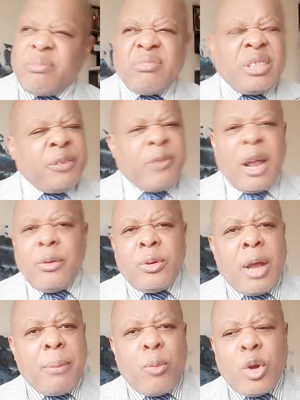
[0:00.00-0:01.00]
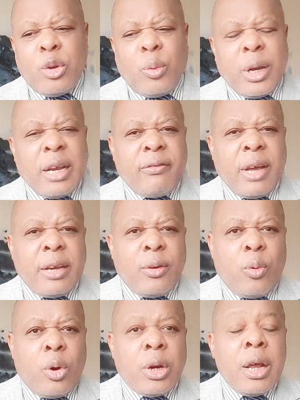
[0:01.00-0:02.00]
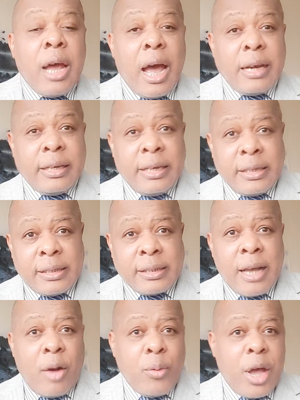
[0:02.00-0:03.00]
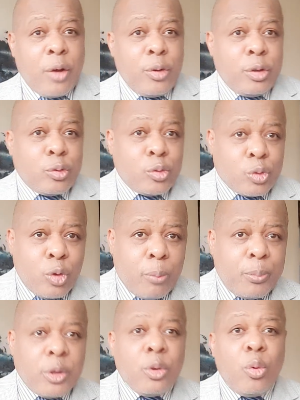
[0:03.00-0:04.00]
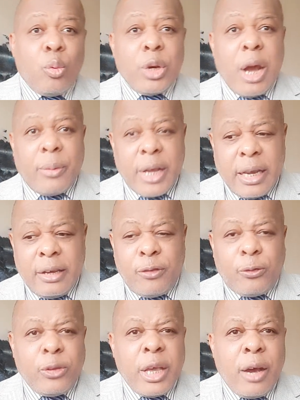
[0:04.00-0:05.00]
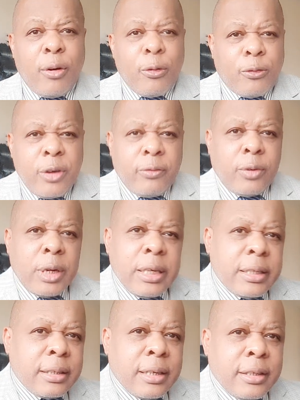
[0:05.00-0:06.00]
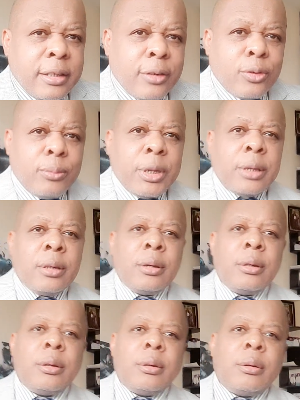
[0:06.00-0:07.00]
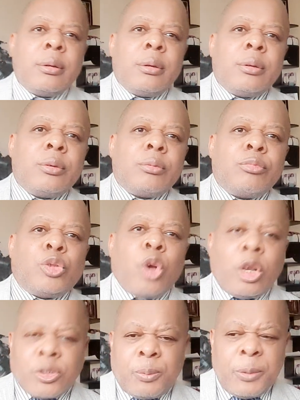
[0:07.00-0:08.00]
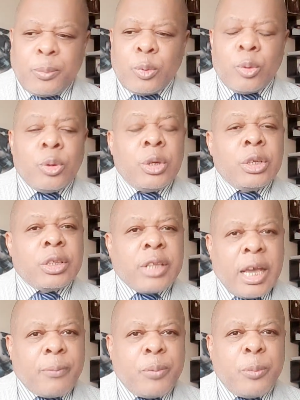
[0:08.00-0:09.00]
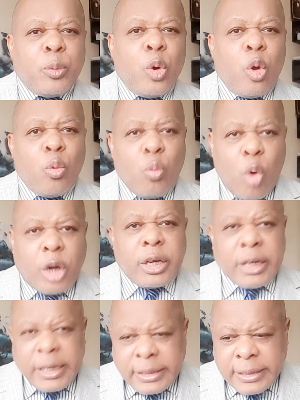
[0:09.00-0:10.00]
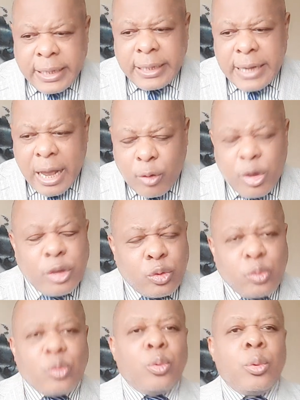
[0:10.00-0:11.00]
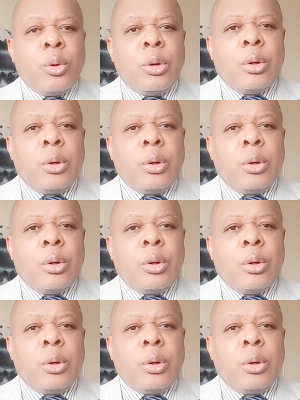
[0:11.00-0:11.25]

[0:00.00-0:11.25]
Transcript: devaluing our money whenever they want, and this is how we are going to stop it without any fear or favor, ladies and gentlemen. Judge people, take people on what they say they are going to do,